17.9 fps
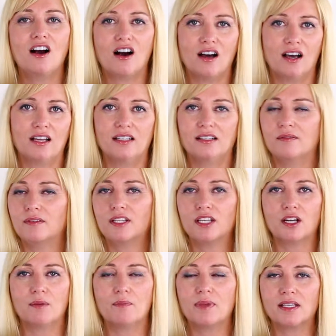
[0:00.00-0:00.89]
on
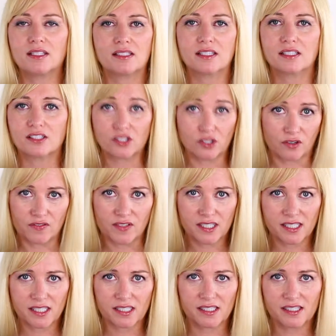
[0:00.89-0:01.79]
you know basic
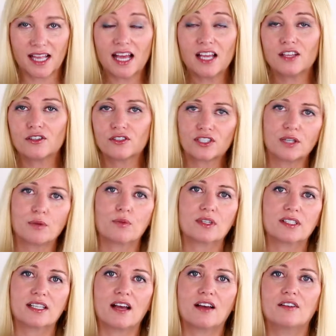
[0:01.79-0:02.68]
services. That usually
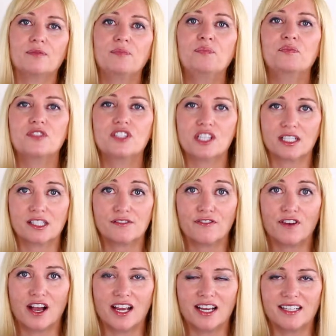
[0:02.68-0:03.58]
works out
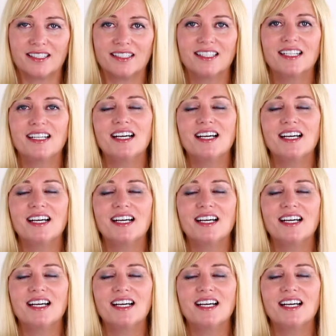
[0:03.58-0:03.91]
just fine.